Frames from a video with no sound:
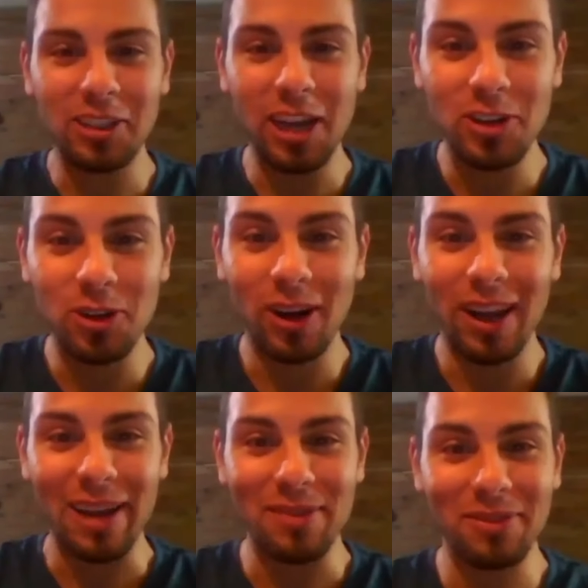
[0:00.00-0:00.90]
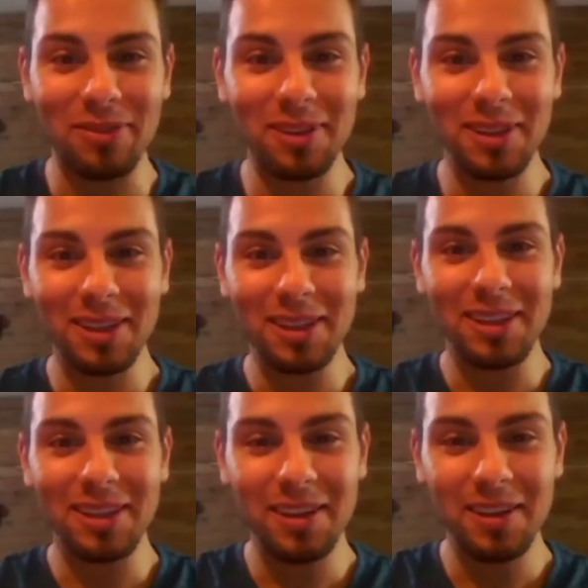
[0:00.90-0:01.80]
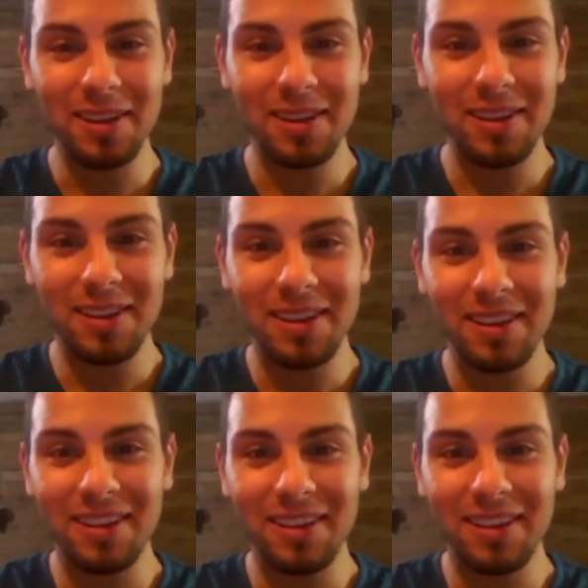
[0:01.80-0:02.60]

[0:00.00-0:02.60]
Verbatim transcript: change your for, life. Oh yeah, and watching for